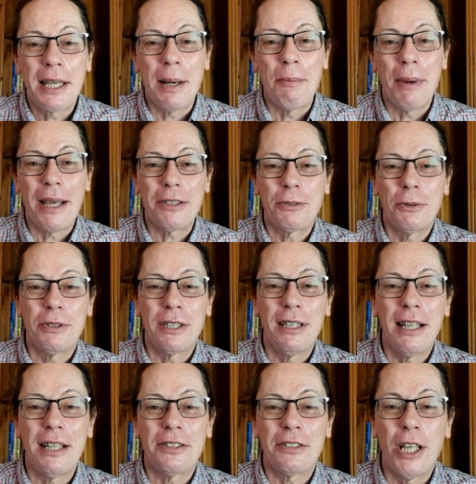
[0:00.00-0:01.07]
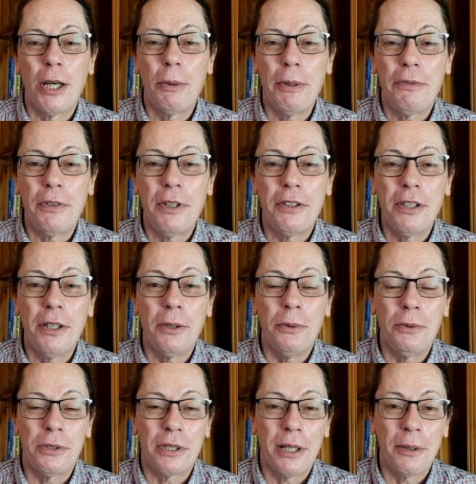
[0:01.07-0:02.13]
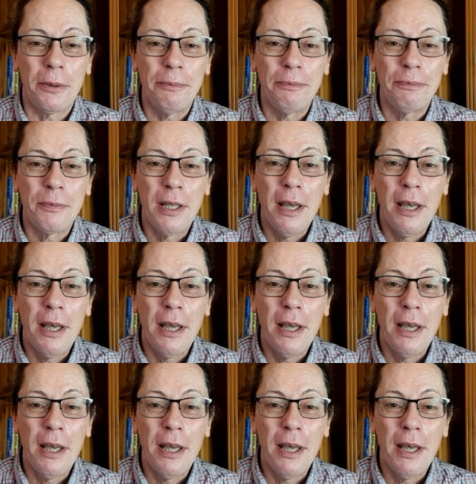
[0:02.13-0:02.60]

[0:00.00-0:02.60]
come back to us and let us know if you do. So